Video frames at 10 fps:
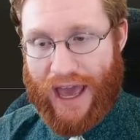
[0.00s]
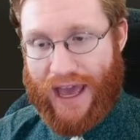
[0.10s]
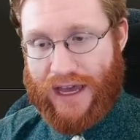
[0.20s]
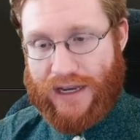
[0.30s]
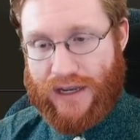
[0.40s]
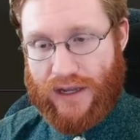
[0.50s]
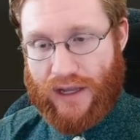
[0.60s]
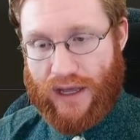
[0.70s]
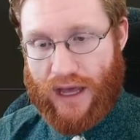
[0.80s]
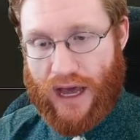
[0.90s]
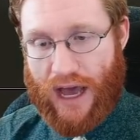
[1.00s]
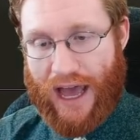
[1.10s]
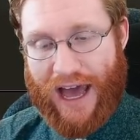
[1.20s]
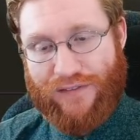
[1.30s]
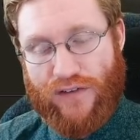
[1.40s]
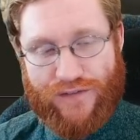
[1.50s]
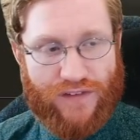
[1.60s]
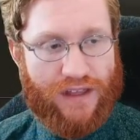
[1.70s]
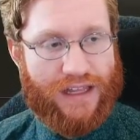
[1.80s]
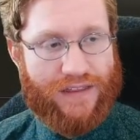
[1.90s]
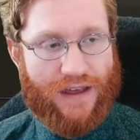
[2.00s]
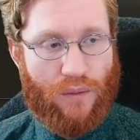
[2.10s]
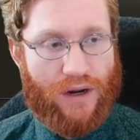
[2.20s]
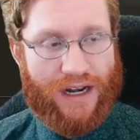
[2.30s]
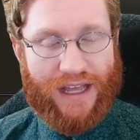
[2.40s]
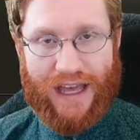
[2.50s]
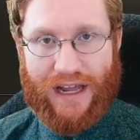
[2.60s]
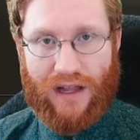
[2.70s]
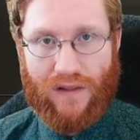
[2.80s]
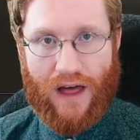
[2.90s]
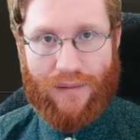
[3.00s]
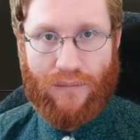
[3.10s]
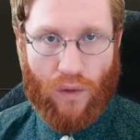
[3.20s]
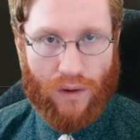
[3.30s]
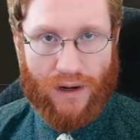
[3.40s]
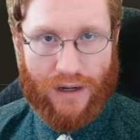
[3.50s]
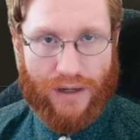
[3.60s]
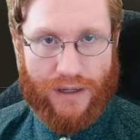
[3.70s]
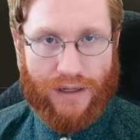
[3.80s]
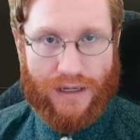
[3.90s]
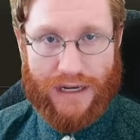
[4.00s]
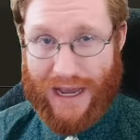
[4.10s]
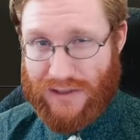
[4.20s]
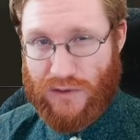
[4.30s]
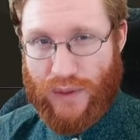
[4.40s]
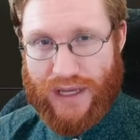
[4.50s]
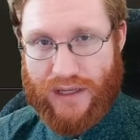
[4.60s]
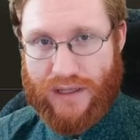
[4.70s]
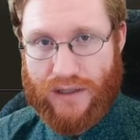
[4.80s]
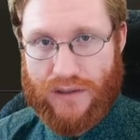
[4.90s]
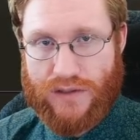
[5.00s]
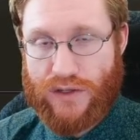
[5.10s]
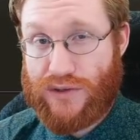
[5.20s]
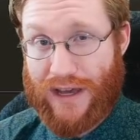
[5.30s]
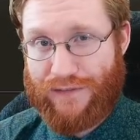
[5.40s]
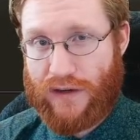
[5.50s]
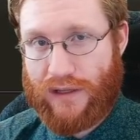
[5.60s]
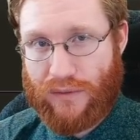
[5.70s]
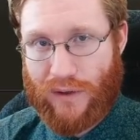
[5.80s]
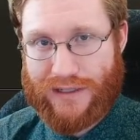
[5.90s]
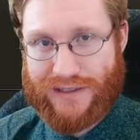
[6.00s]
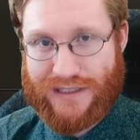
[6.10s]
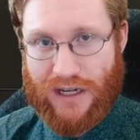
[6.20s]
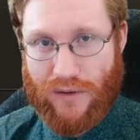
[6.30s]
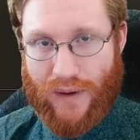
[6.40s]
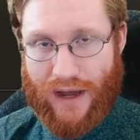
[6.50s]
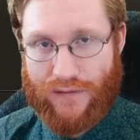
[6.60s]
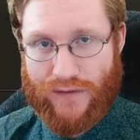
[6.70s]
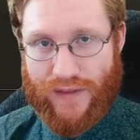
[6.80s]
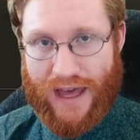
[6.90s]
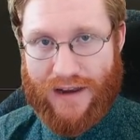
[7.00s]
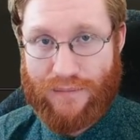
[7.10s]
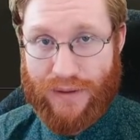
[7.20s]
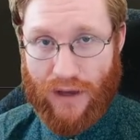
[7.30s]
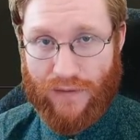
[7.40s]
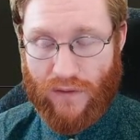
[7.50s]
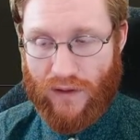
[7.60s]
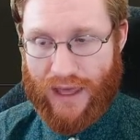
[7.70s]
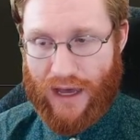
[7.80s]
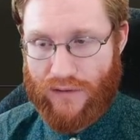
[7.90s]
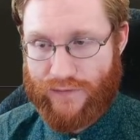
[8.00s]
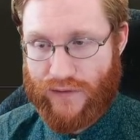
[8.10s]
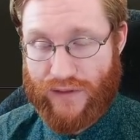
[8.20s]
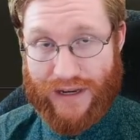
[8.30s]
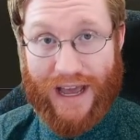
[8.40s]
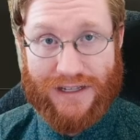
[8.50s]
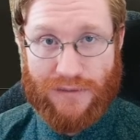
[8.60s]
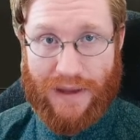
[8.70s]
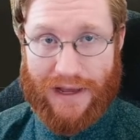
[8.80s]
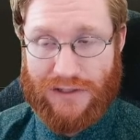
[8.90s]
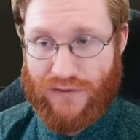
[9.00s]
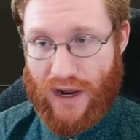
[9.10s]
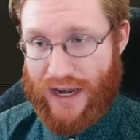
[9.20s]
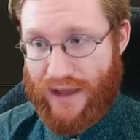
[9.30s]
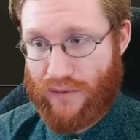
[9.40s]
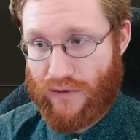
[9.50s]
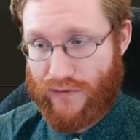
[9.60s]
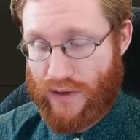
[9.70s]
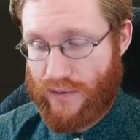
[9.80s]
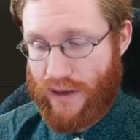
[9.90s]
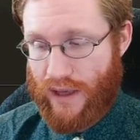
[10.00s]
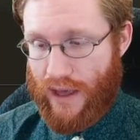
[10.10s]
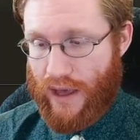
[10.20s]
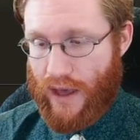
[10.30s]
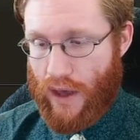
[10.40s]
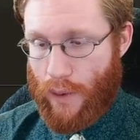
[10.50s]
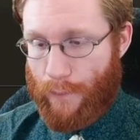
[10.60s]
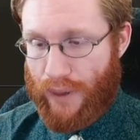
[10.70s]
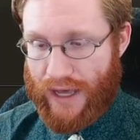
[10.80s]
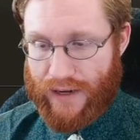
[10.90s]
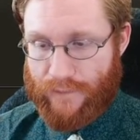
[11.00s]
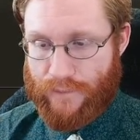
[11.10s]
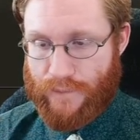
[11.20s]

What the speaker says: and I have a feeling that we're going to get a lot more next week. So you definitely want to stick around for that and be on the lookout for the next PAX Friday review. But